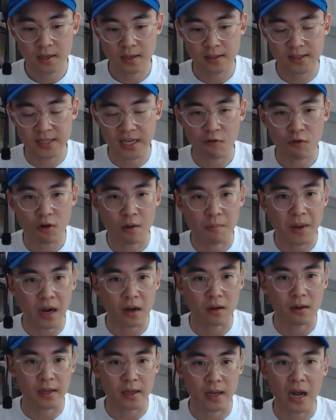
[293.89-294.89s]
it's never
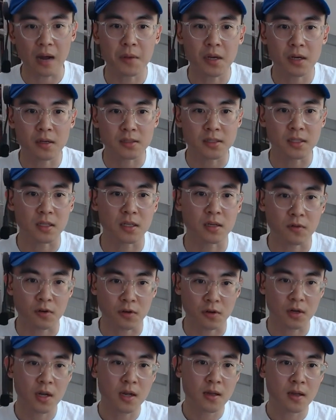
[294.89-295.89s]
about like, I'm going to
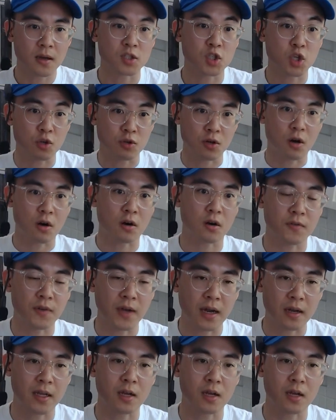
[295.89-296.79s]
deliver a certain artifact.